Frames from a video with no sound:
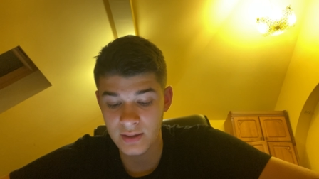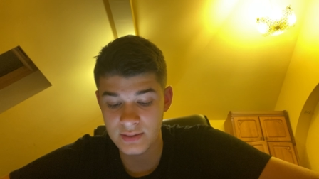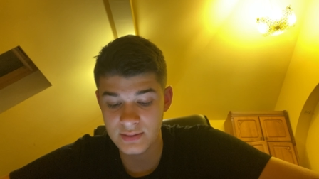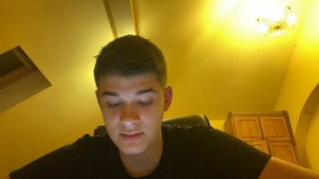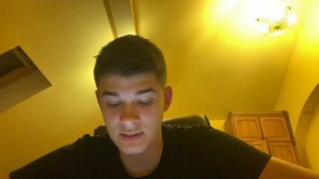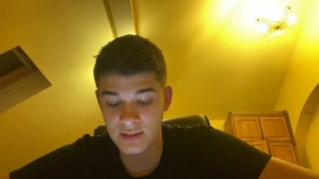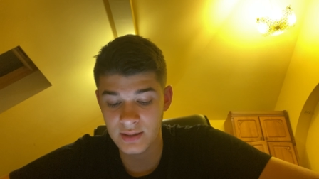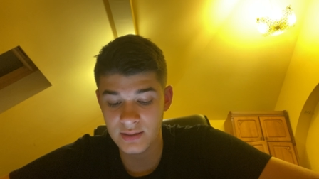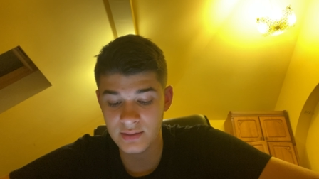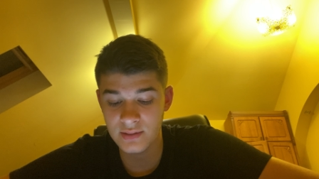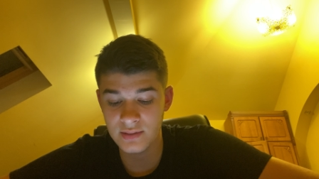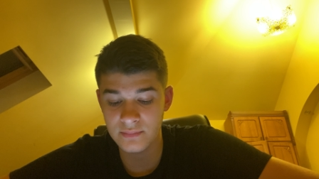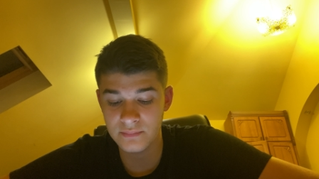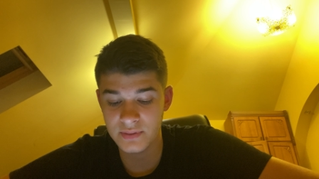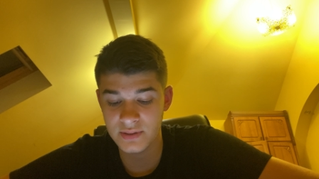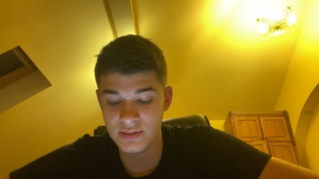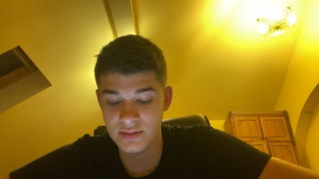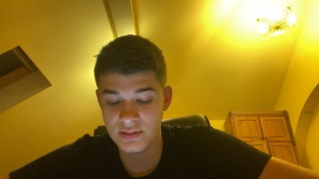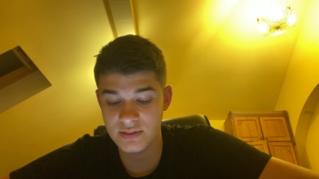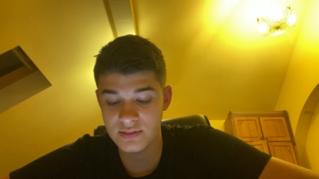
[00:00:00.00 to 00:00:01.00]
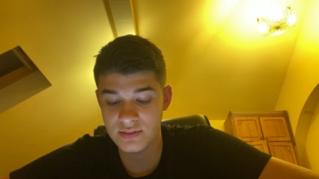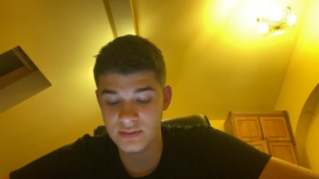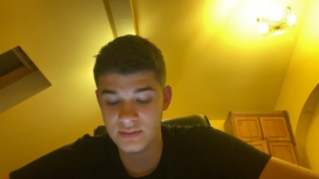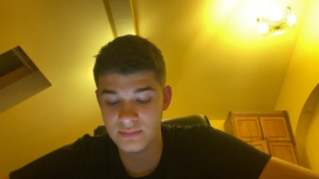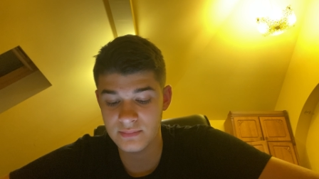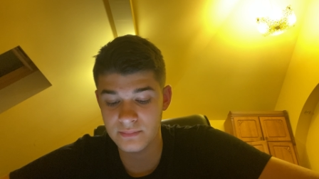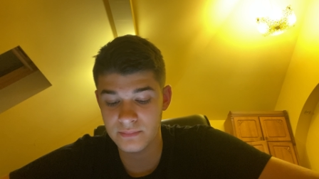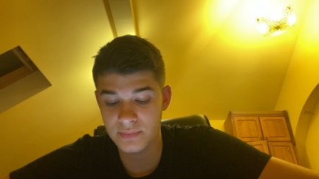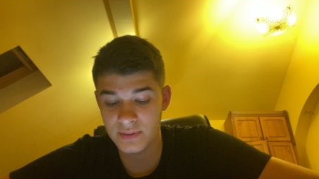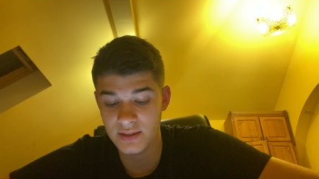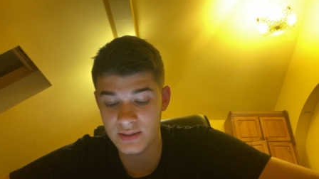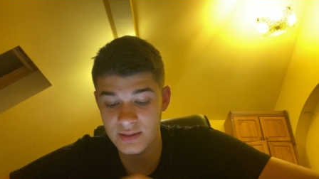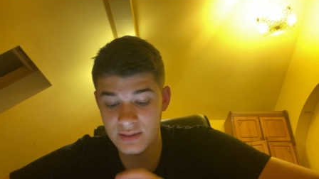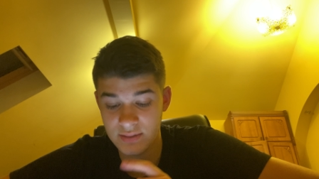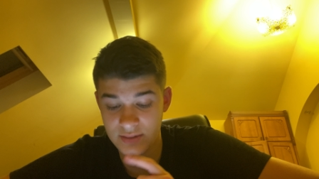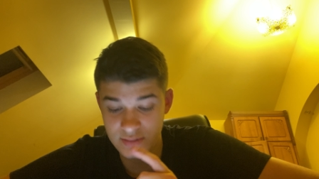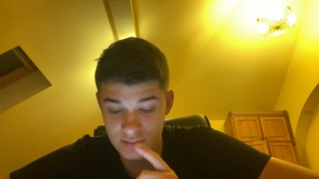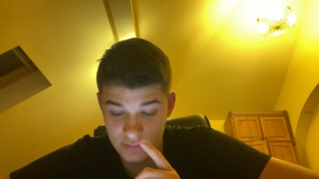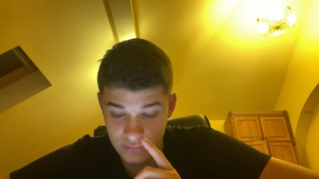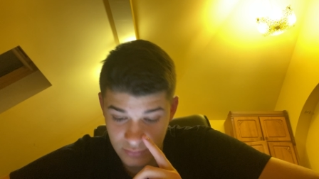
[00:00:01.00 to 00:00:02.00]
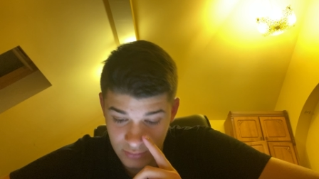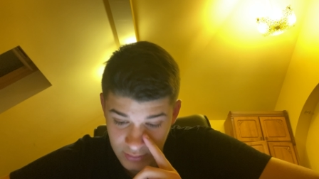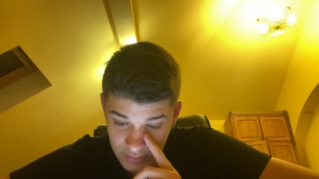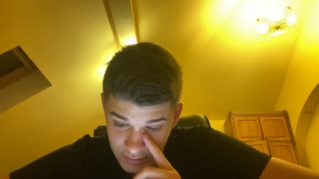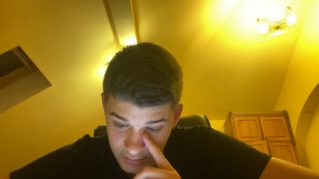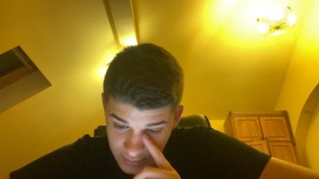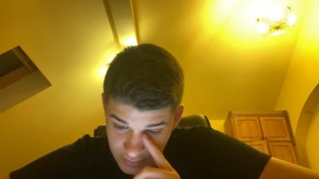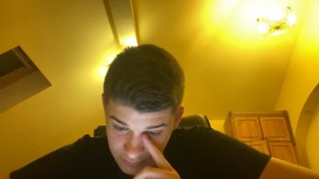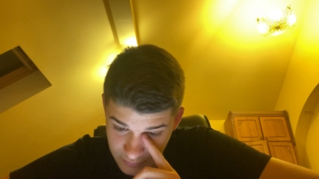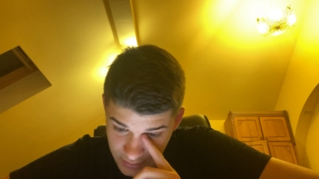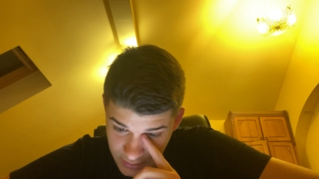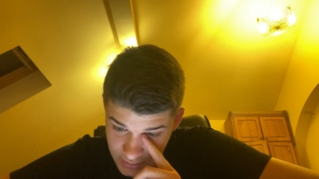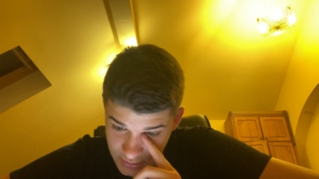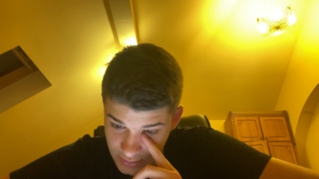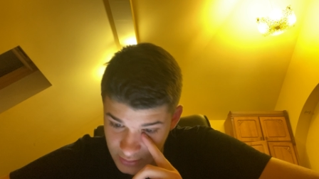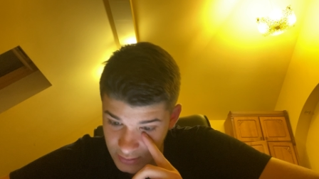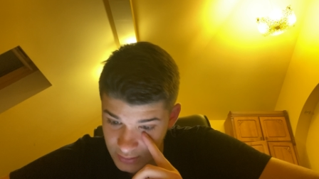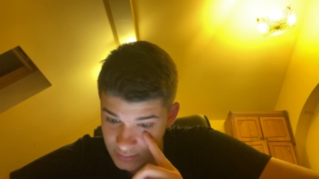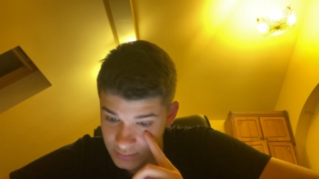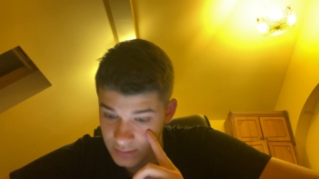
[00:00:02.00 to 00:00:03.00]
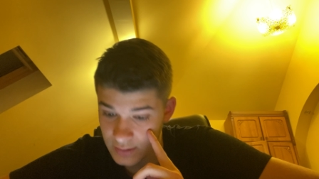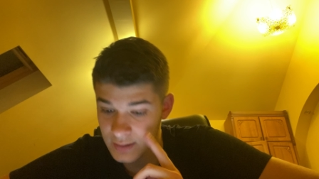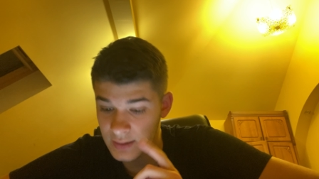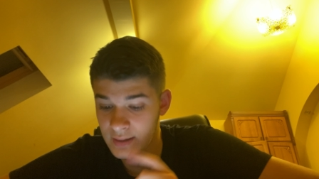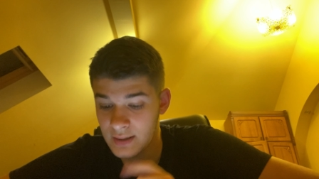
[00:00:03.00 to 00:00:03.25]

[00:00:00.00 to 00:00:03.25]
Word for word: the Garden Pen Peninsula in Michigan,